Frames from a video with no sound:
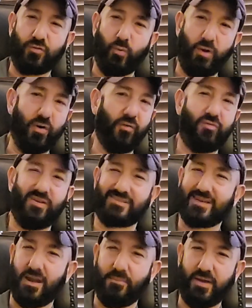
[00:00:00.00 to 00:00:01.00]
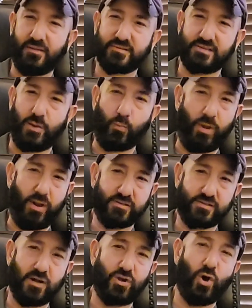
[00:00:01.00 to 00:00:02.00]
12. It's kind of made the same way.
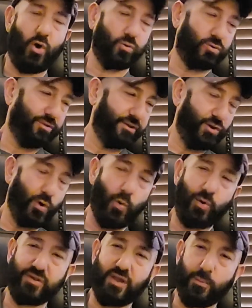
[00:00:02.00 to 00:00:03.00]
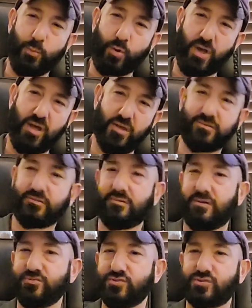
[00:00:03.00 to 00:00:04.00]
It's not called Glengoyne Double
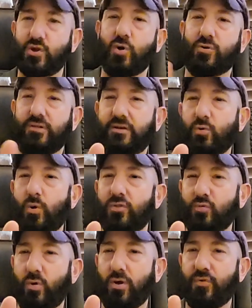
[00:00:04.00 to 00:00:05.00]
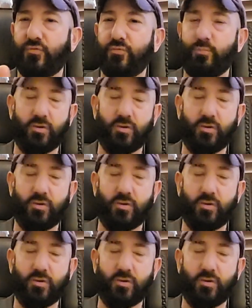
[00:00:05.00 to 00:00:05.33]
Cask. It's just called Glengoyne 12.